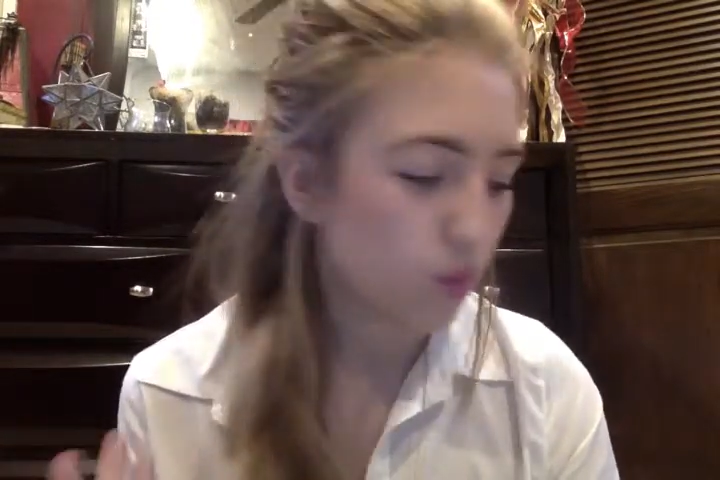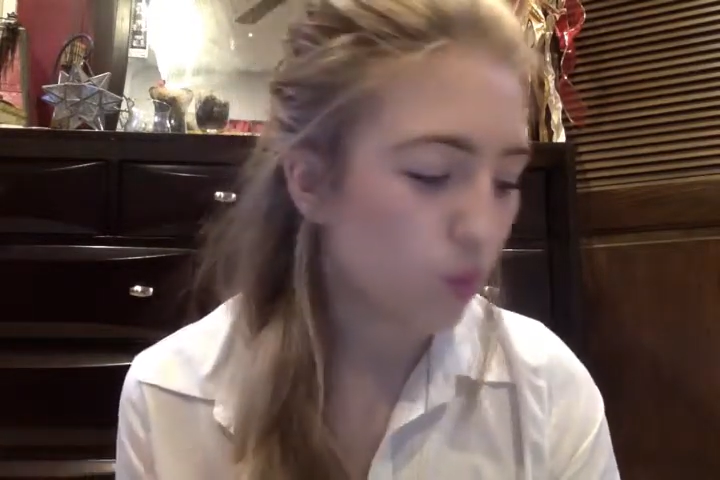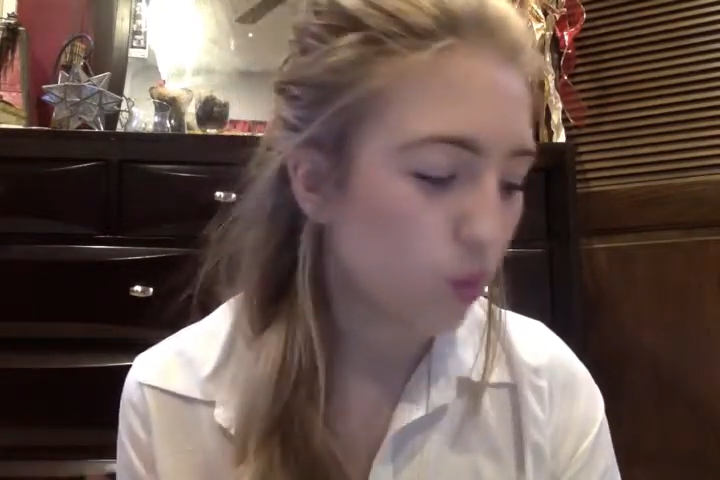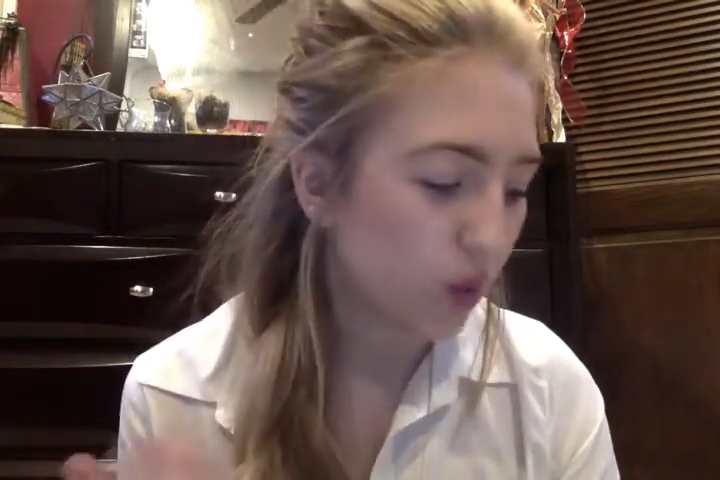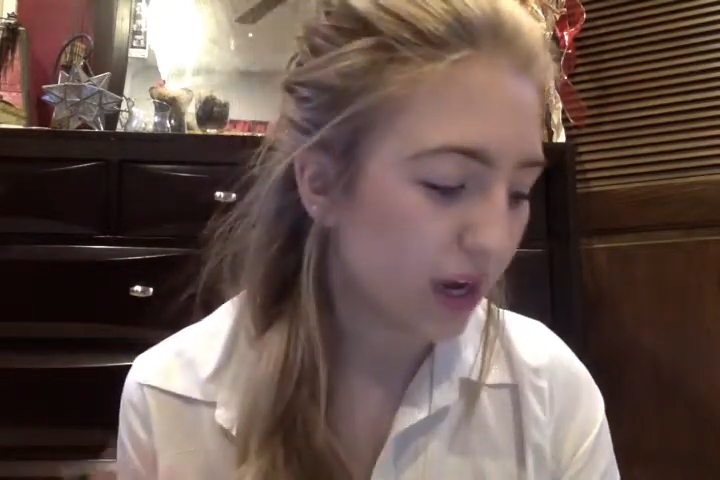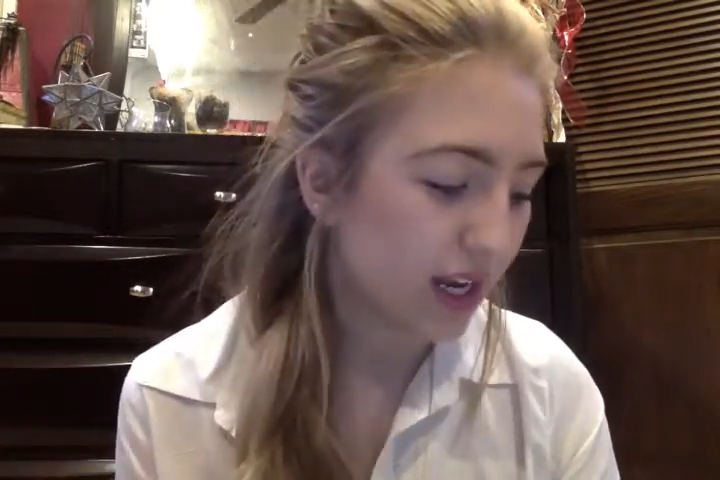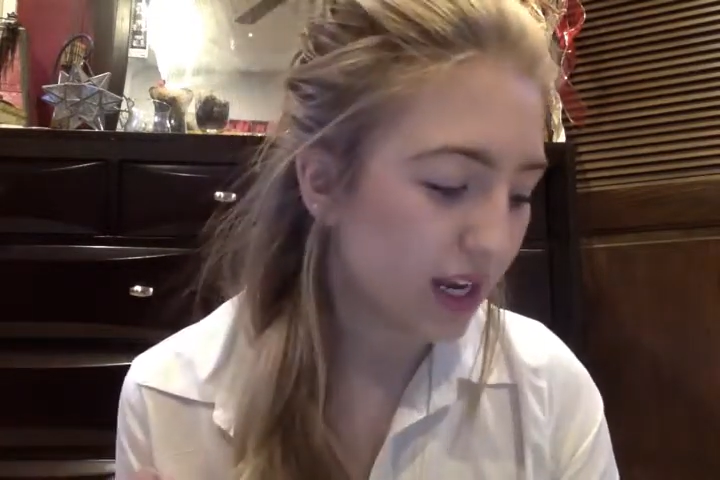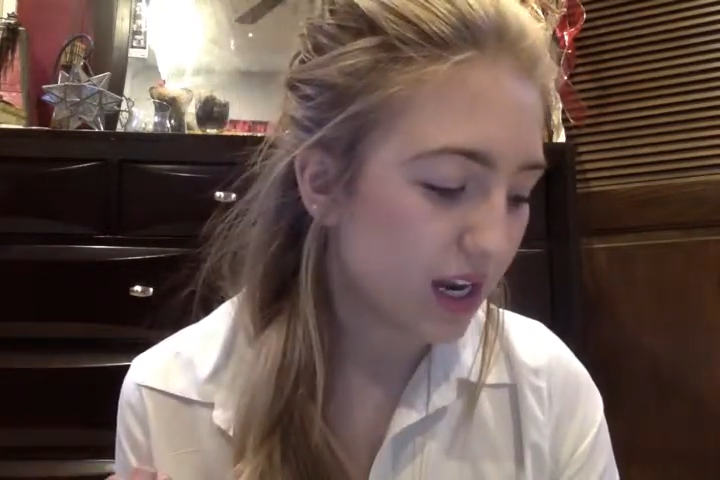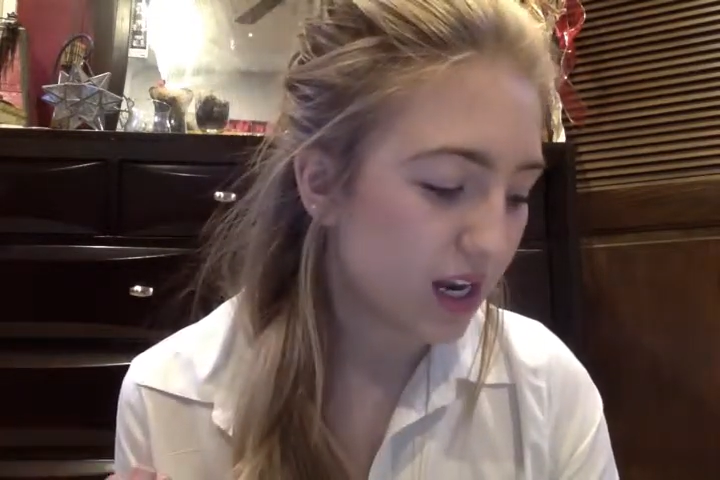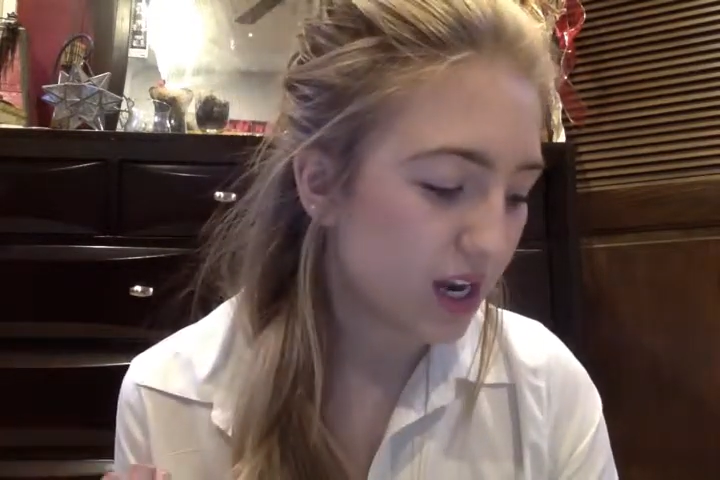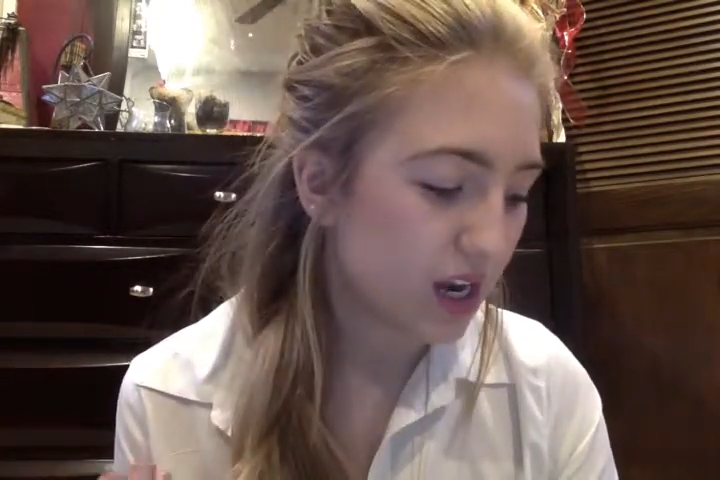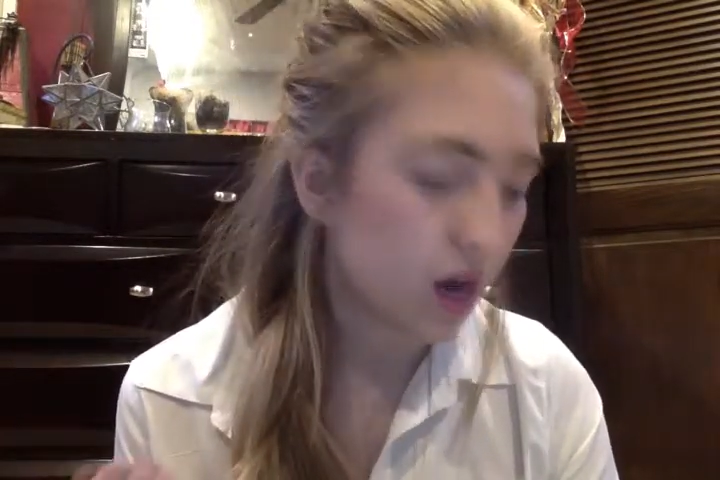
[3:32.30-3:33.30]
what
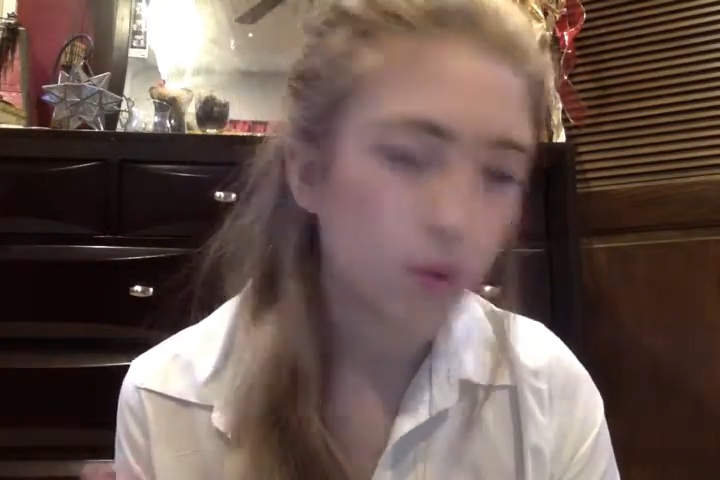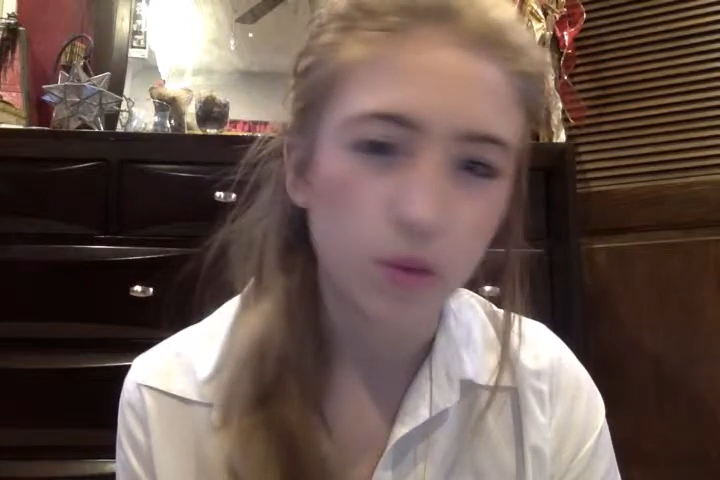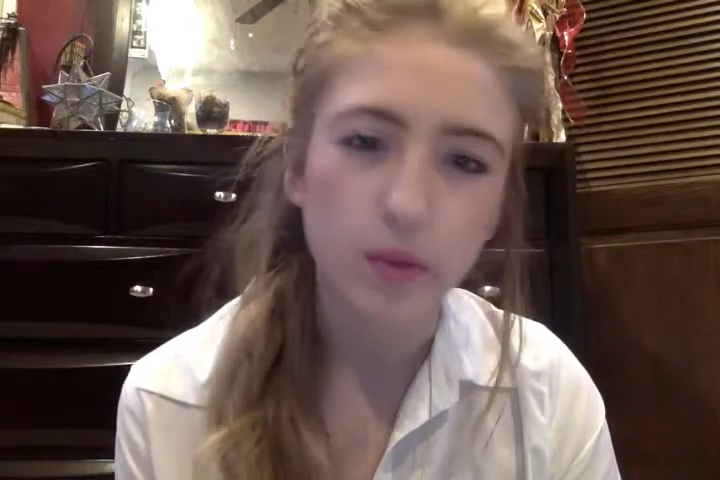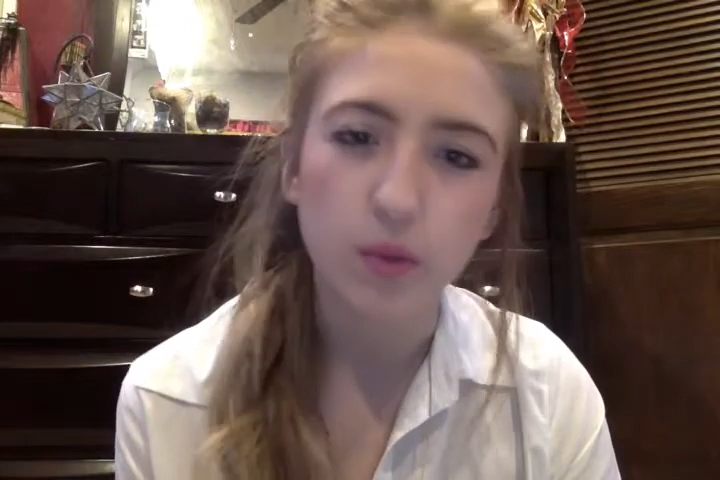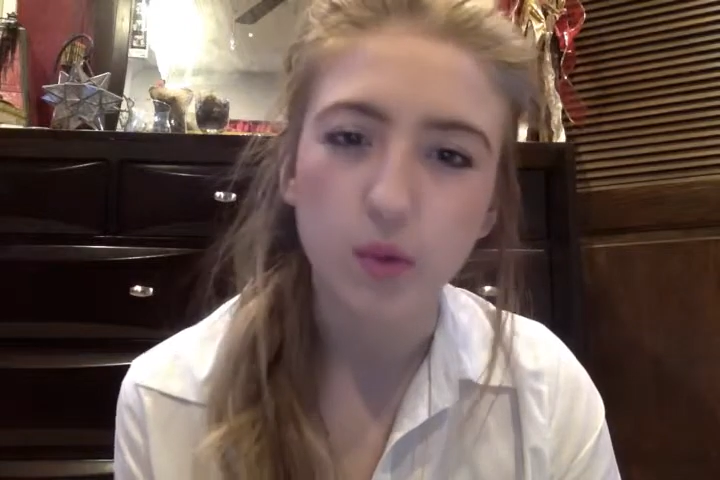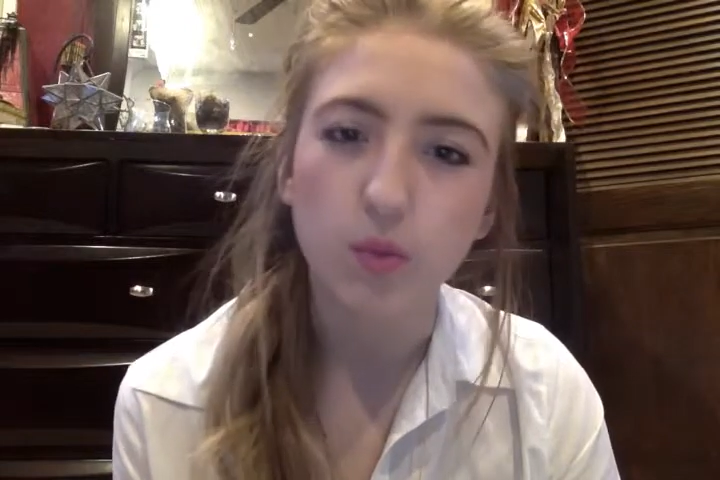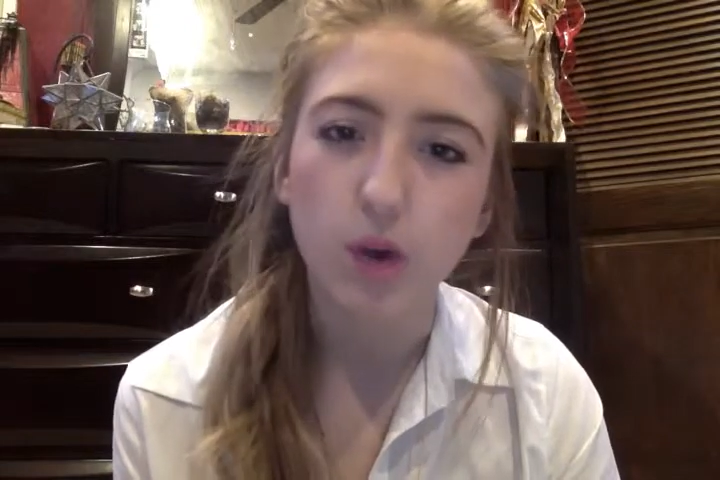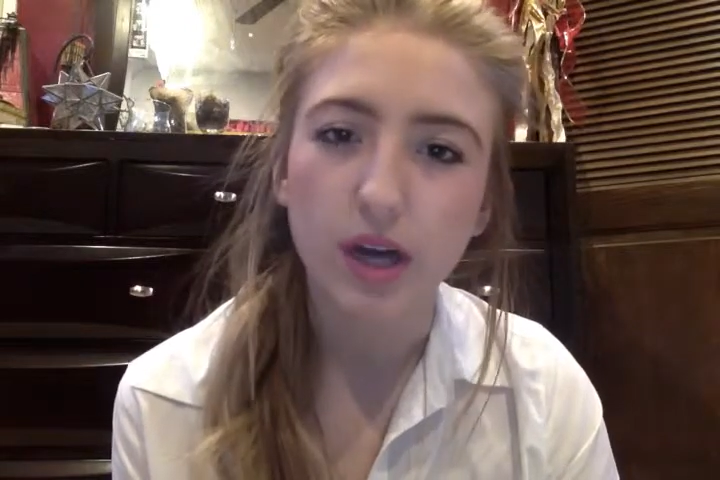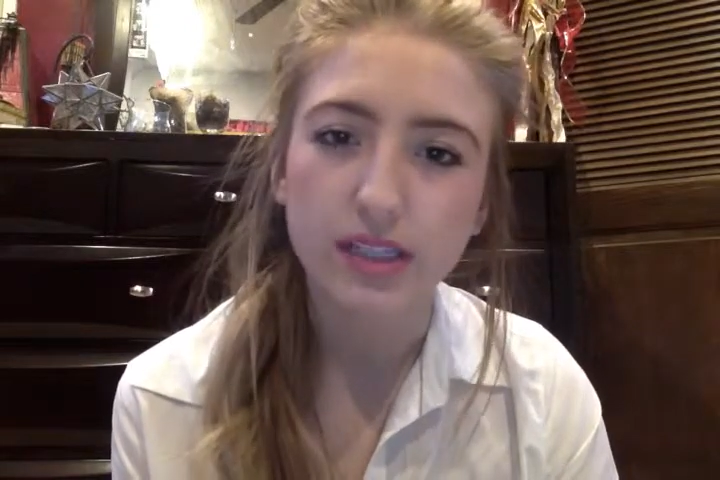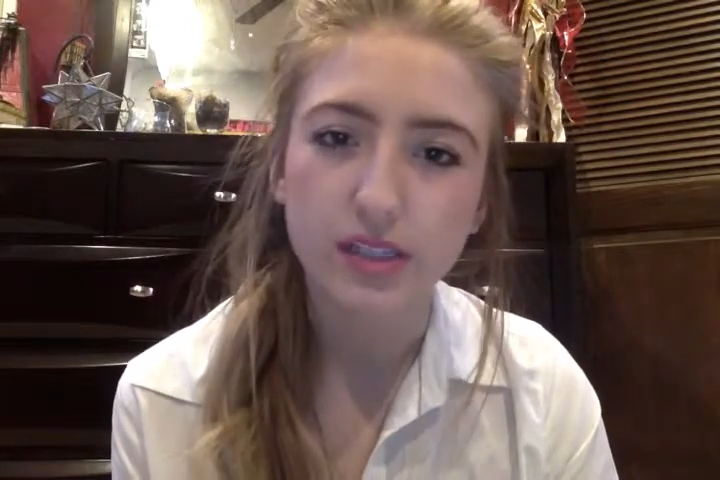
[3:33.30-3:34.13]
a woman would want